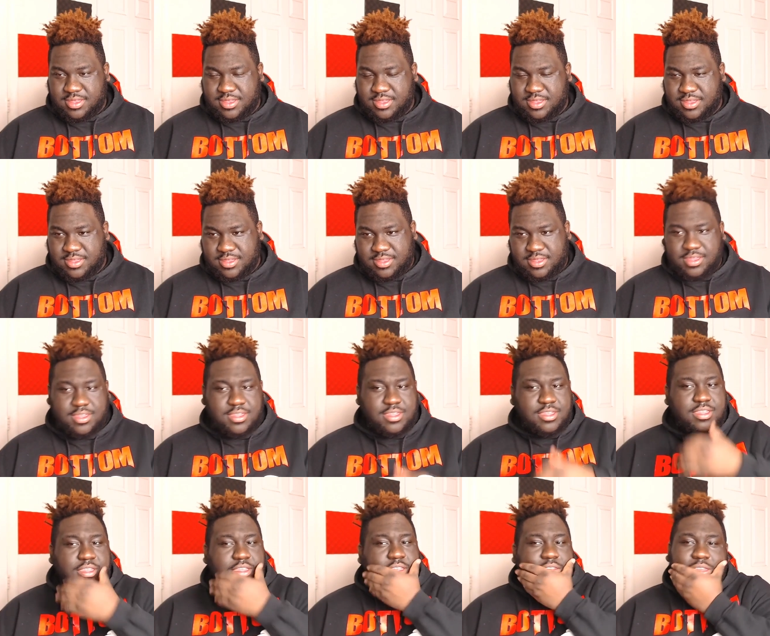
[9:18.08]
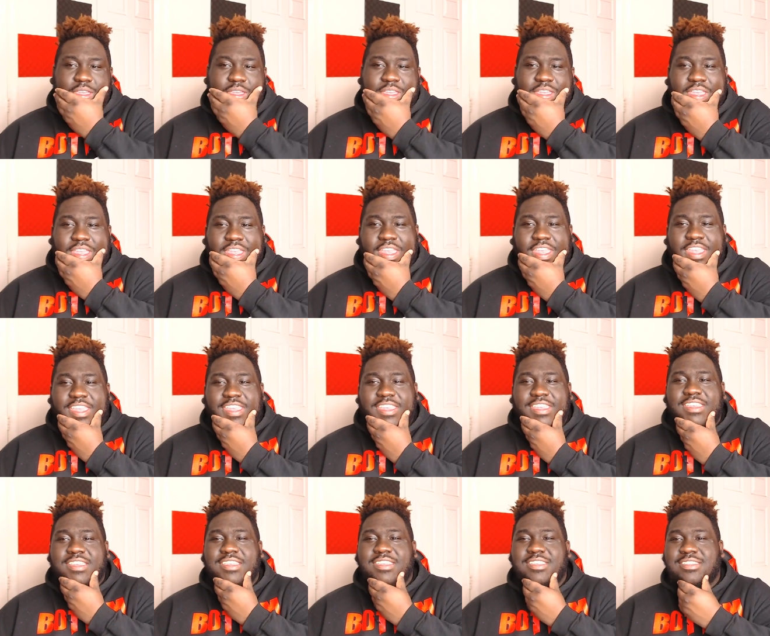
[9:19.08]

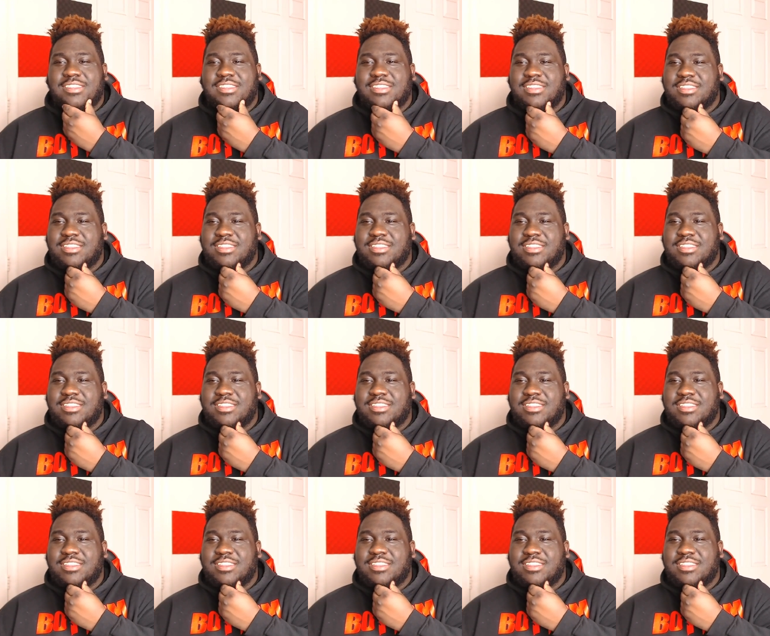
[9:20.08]
No one is speaking in this clip.